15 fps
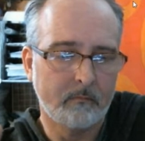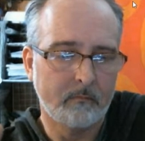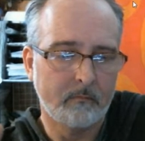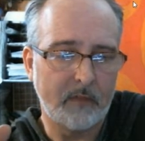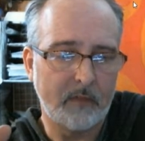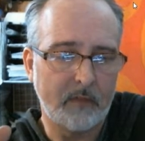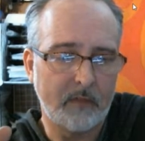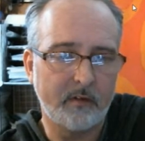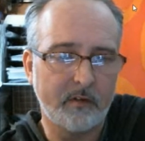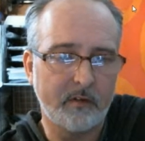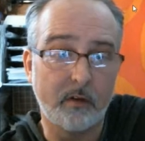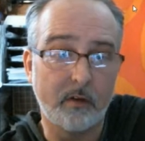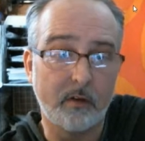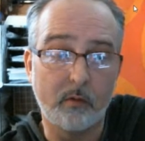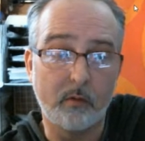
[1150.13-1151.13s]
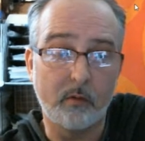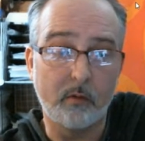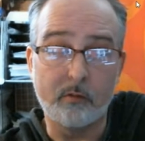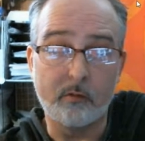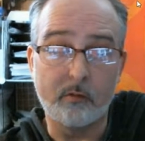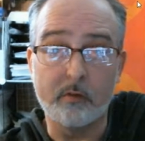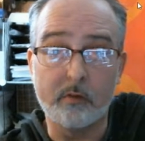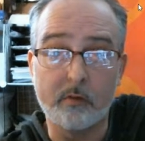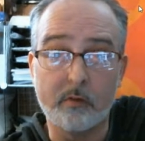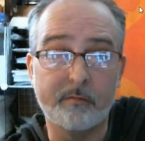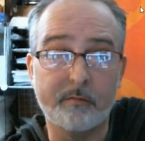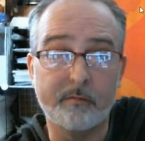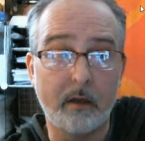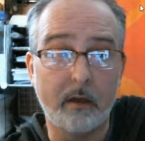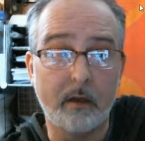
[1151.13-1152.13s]
I still feel that way towards this
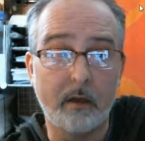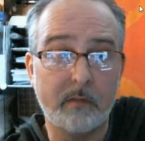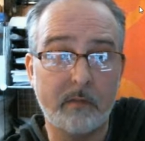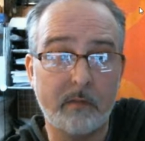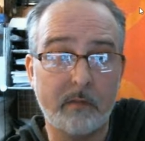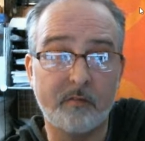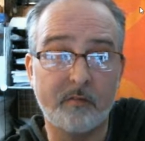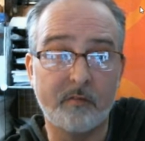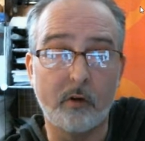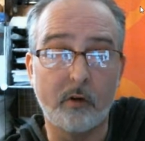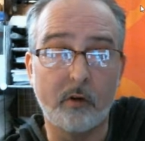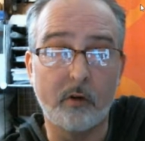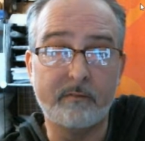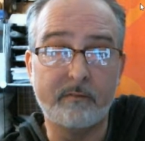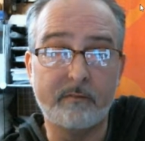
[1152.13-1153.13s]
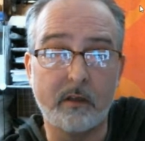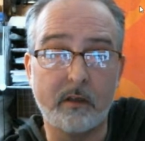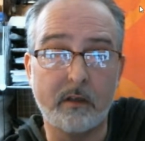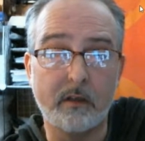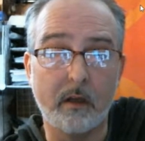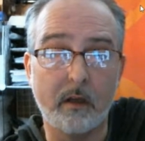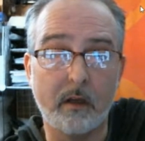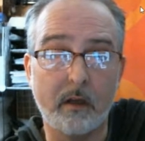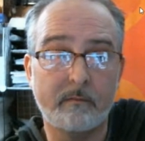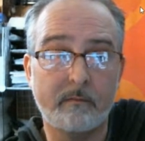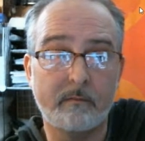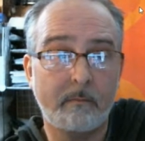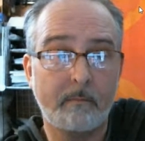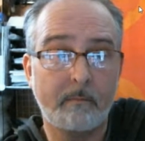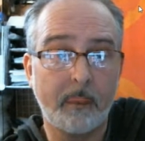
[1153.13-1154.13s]
man. He destroyed my fucking life
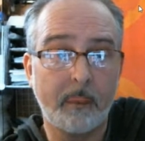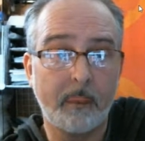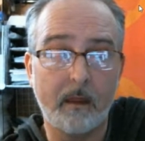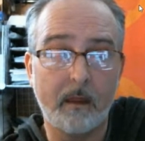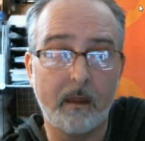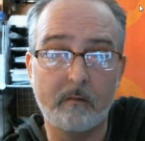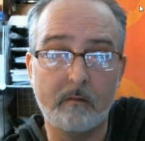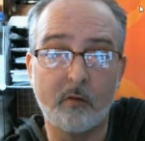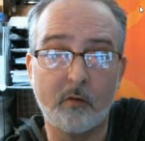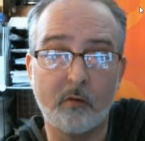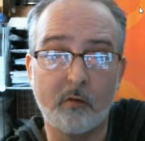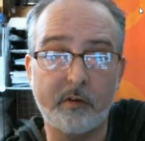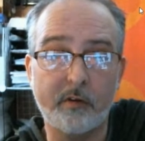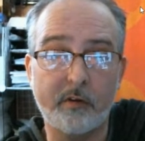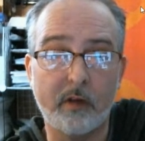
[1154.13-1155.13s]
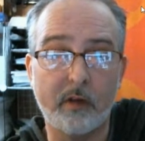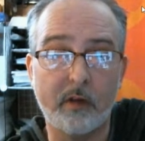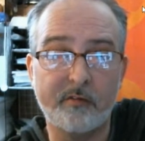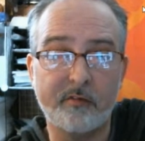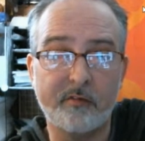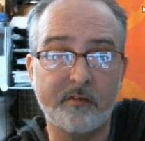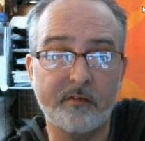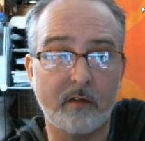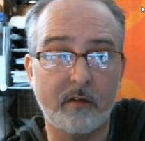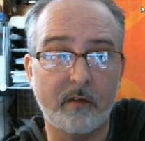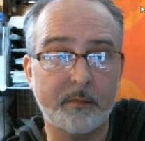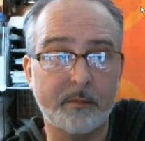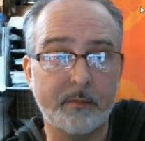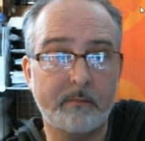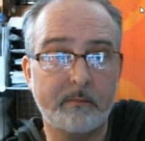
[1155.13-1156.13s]
and sold the United States
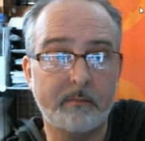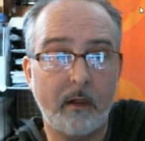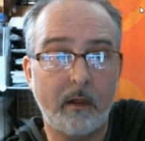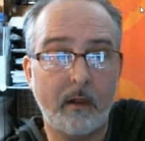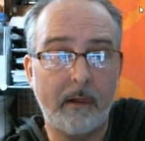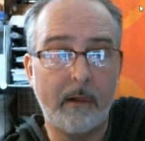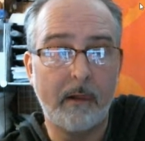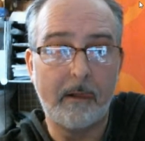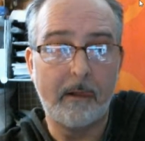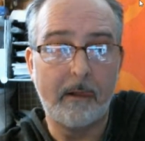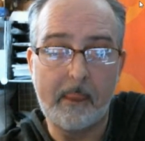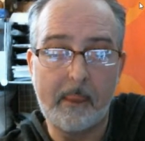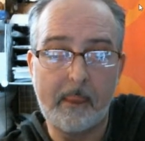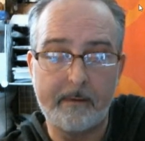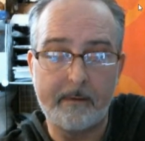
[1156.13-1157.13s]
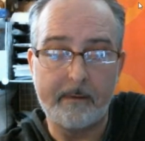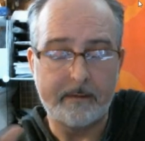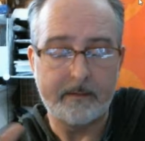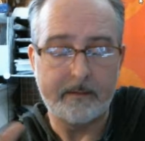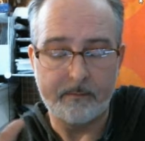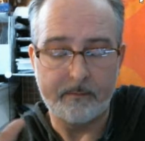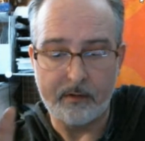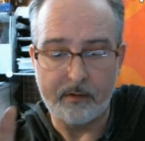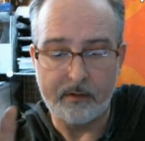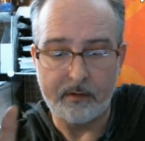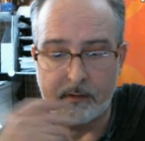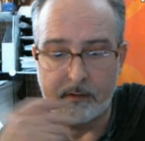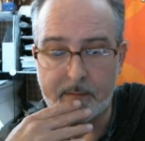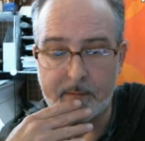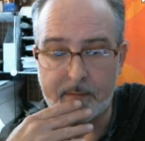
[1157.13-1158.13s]
government and I don't
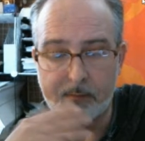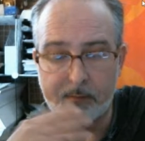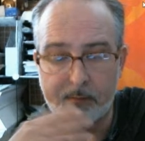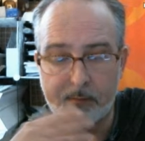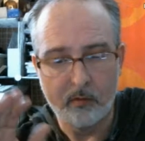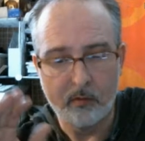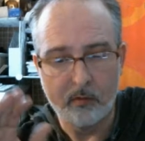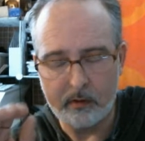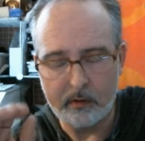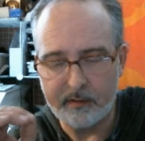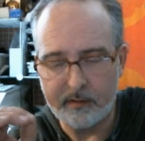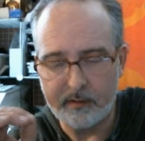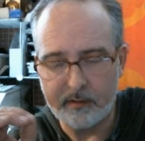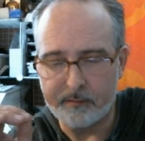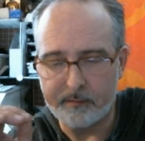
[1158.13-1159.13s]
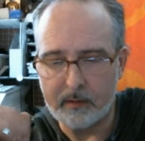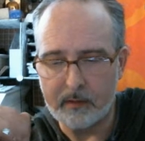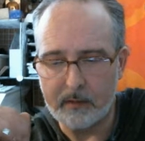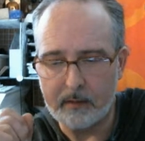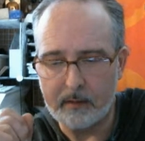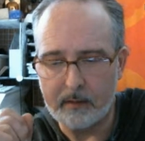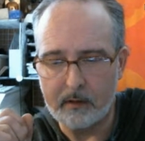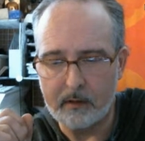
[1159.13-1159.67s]
want to get up. But what it is is, um,